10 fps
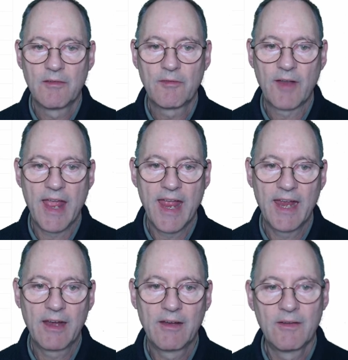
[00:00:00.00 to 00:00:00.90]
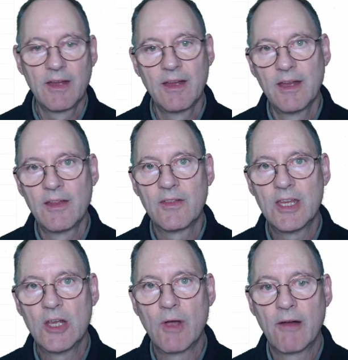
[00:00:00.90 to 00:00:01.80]
flag
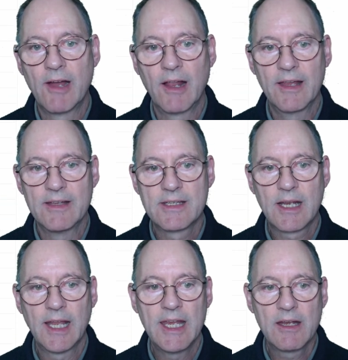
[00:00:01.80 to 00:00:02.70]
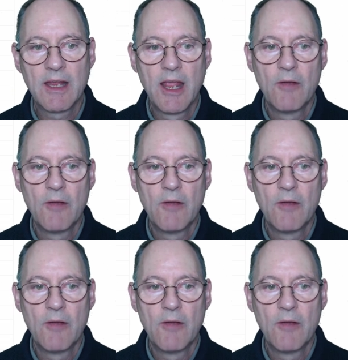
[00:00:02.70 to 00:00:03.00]
the URL as clean.